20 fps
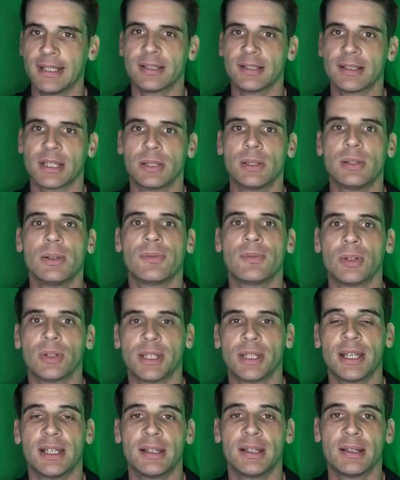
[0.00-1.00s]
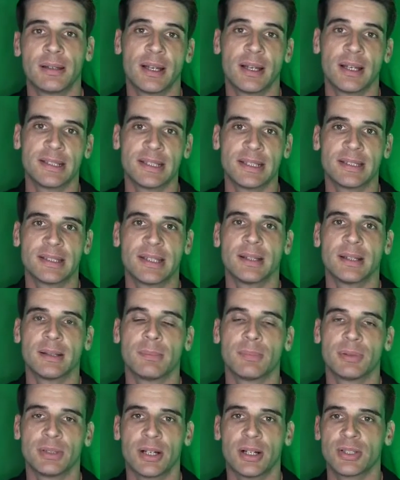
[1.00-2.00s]
So you've got a existing
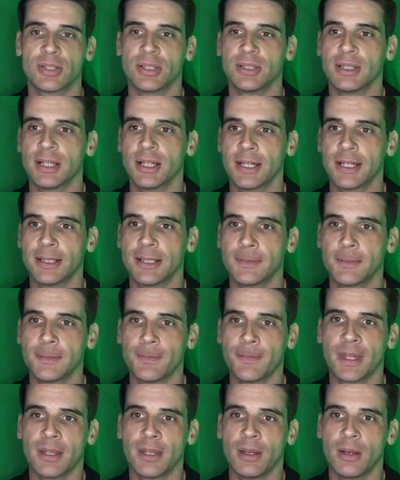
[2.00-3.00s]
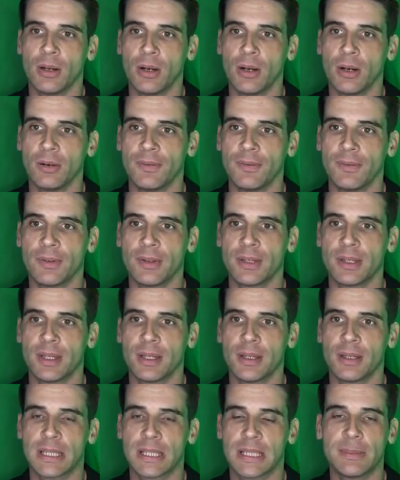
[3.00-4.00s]
production line of
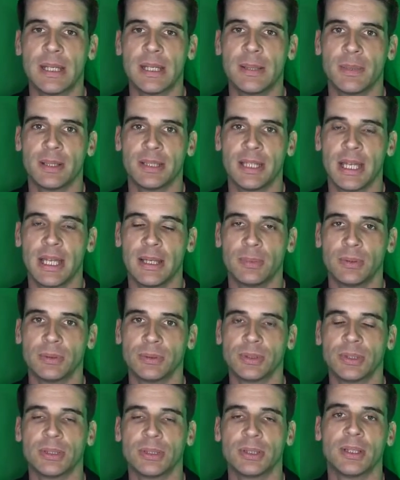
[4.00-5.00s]
SMEMA enabled